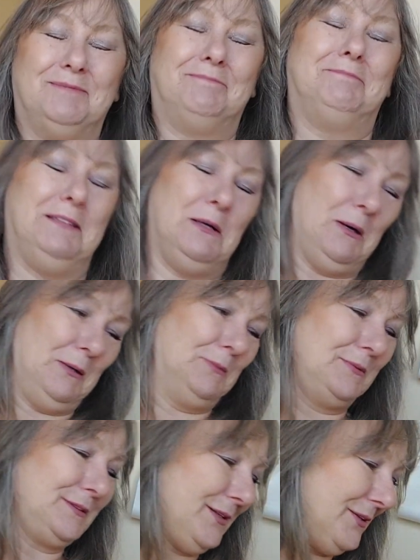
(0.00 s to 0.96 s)
Oh,
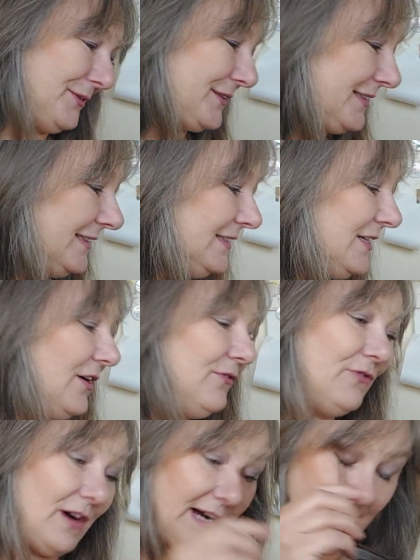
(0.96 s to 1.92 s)
God.
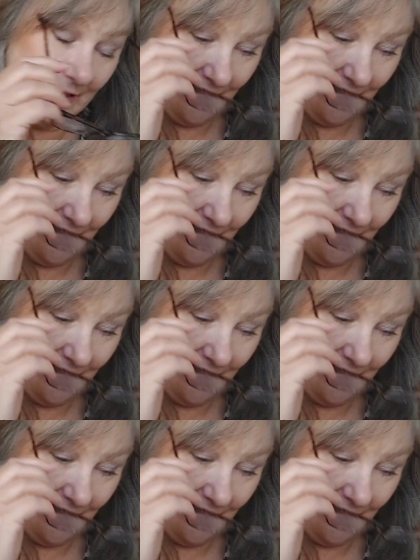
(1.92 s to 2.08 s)
Right,